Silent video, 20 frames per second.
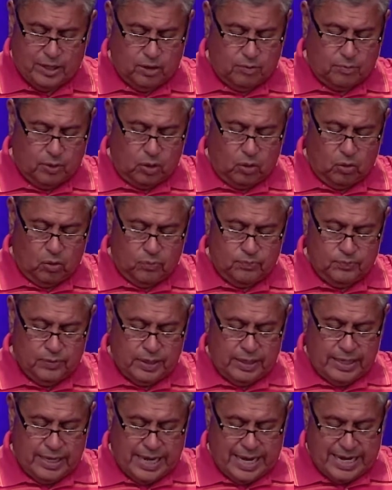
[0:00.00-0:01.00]
the bow,
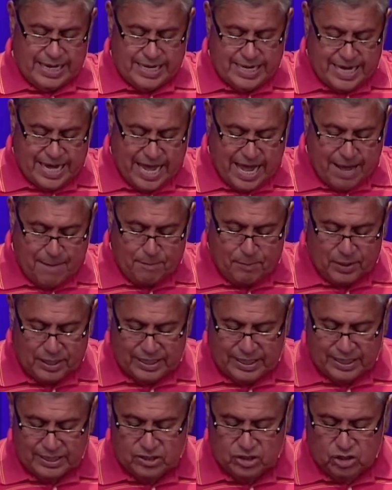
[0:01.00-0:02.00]
encamp
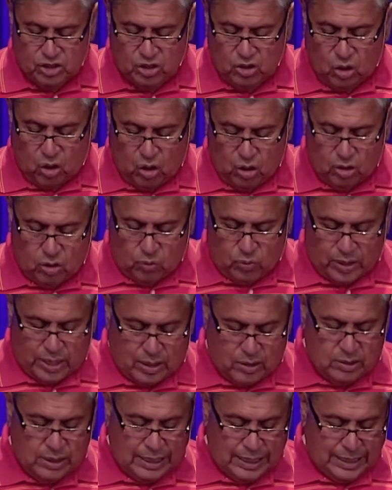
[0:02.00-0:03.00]
against it all
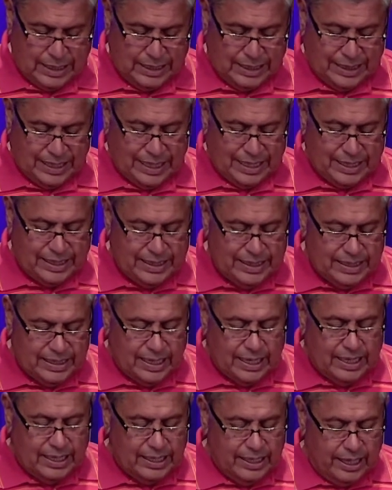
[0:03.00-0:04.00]
around. Let
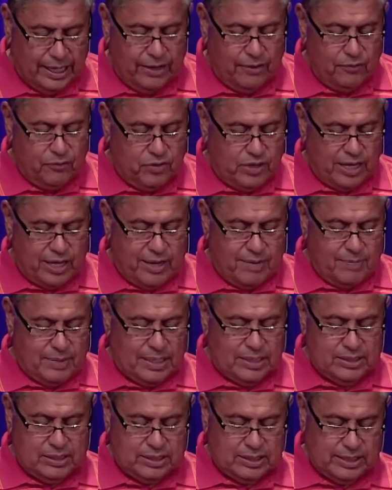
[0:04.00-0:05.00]
none of them
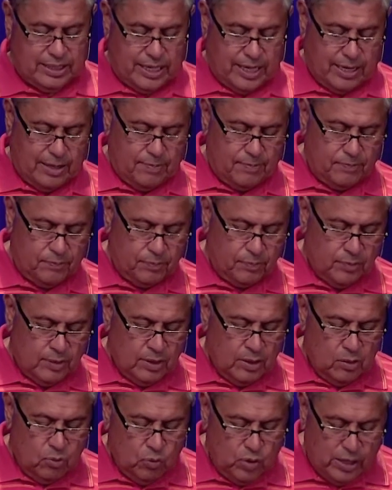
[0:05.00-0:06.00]
escape.
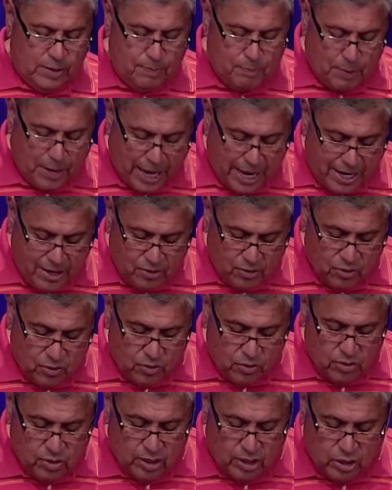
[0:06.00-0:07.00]
Repay
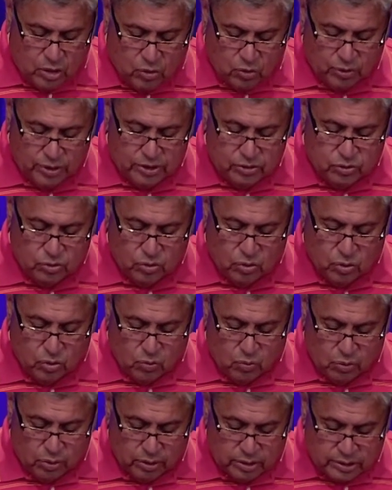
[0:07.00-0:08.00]
her according to her
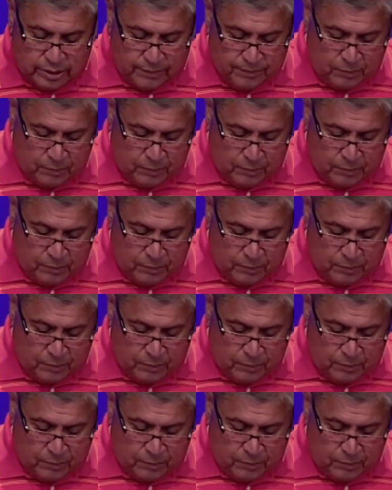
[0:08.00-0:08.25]
work,